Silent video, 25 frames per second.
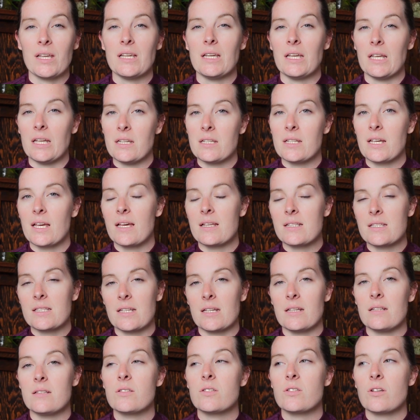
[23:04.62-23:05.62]
need to get
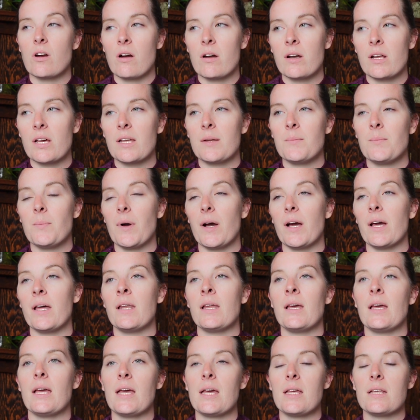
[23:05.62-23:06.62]
seeds started,
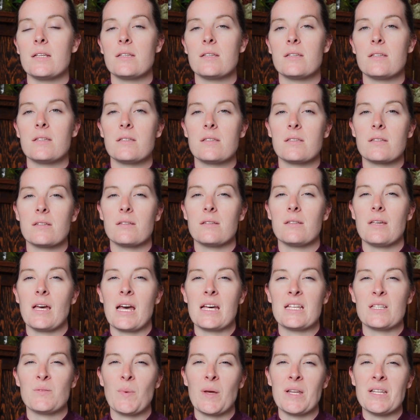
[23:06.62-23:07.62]
but it
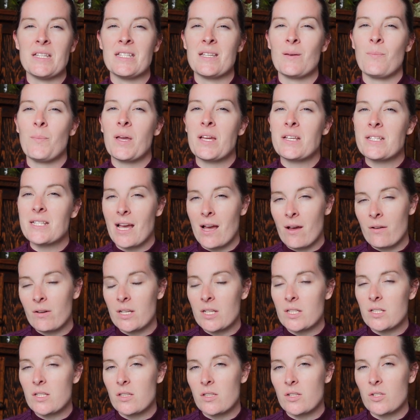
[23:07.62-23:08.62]
has been dipping down
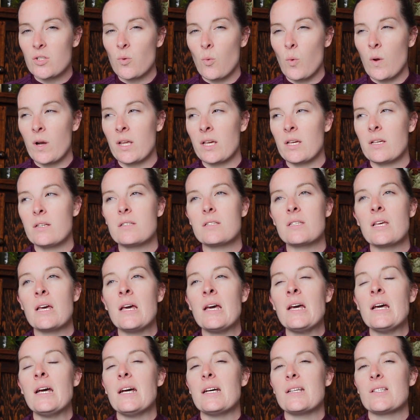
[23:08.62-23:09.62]
into the 20s.
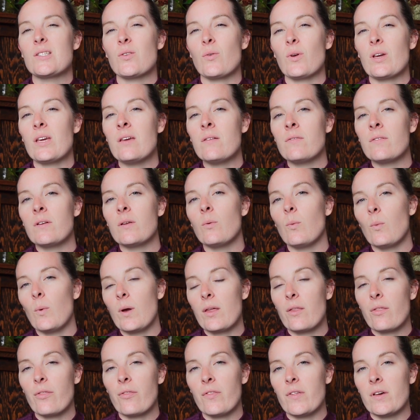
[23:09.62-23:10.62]
So even
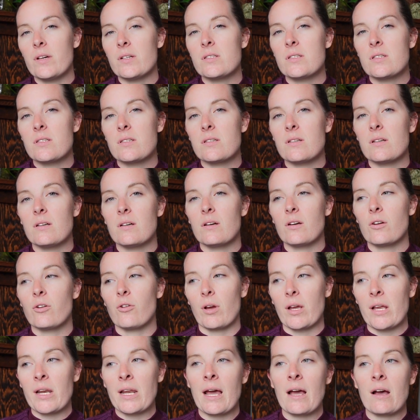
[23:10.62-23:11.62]
with this
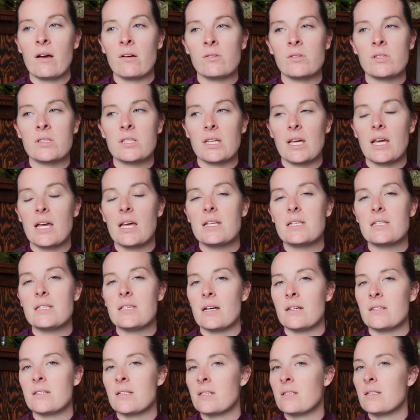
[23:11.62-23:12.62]
greenhouse, it
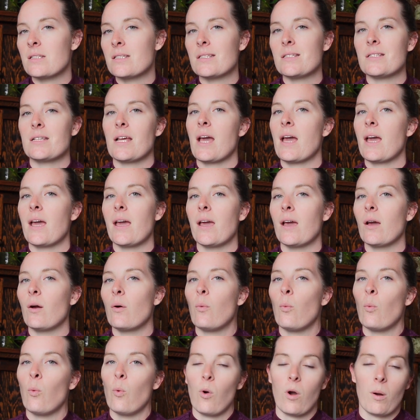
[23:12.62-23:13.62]
doesn't stay
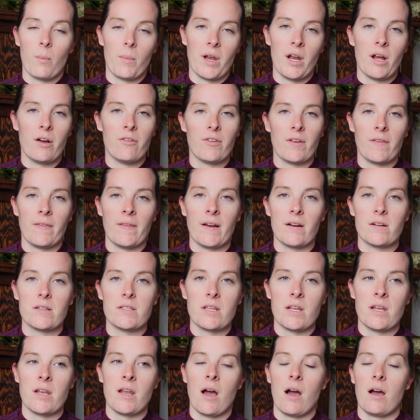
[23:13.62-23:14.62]
warm enough in there
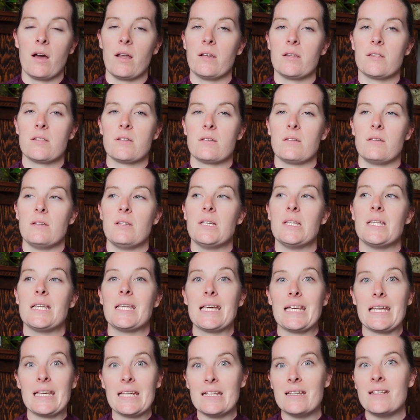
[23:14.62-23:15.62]
to not
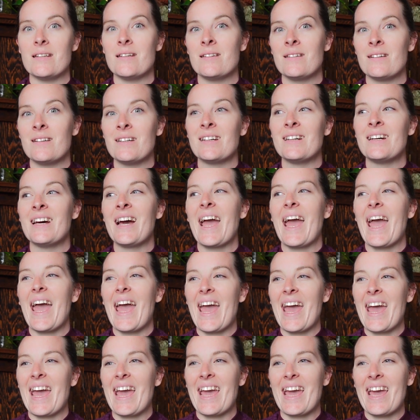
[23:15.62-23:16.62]
need
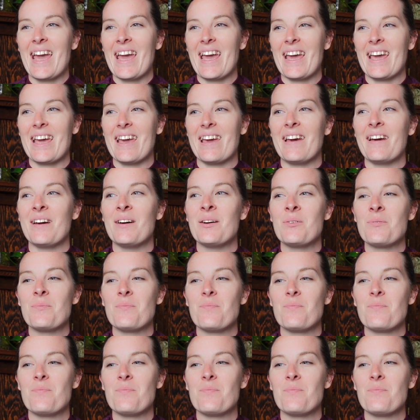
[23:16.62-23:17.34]
a